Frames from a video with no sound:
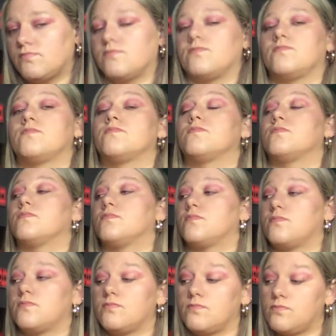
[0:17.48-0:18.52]

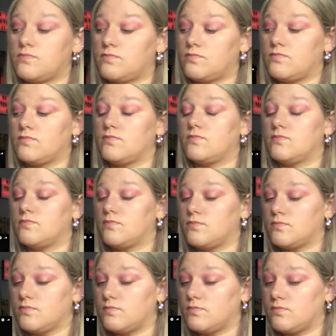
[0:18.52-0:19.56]

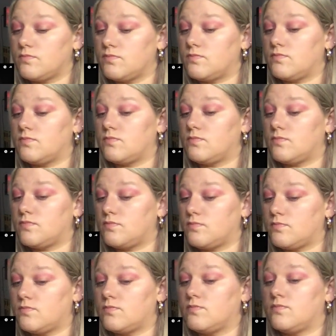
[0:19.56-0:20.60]

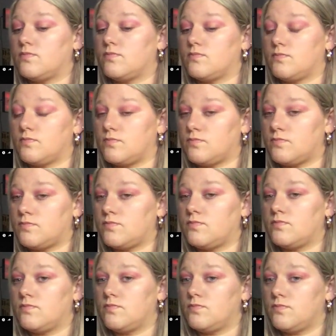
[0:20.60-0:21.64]

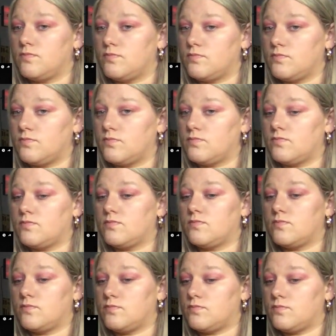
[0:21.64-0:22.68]

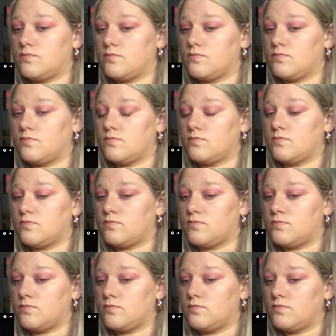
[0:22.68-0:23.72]

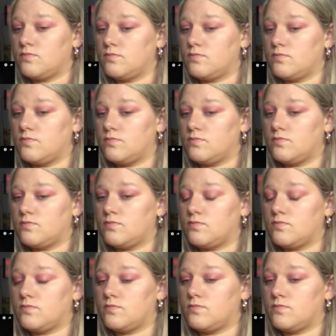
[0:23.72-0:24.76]

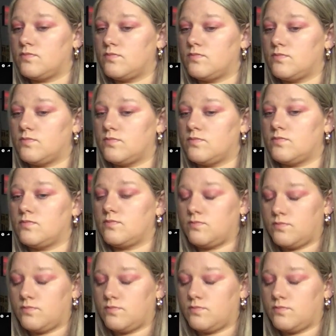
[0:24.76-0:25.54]
(silent)